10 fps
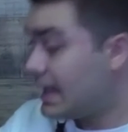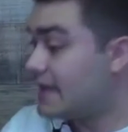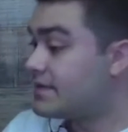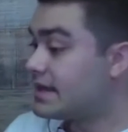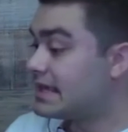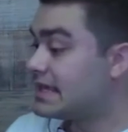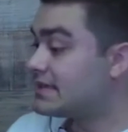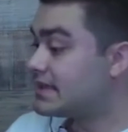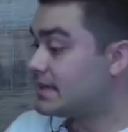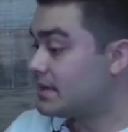and then
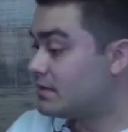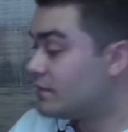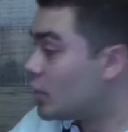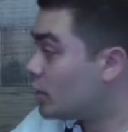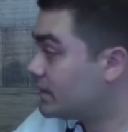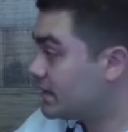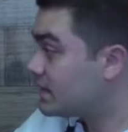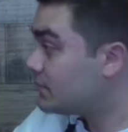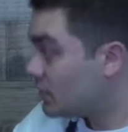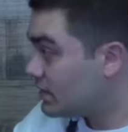get them involved in the
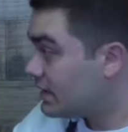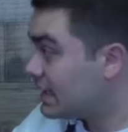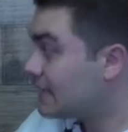community.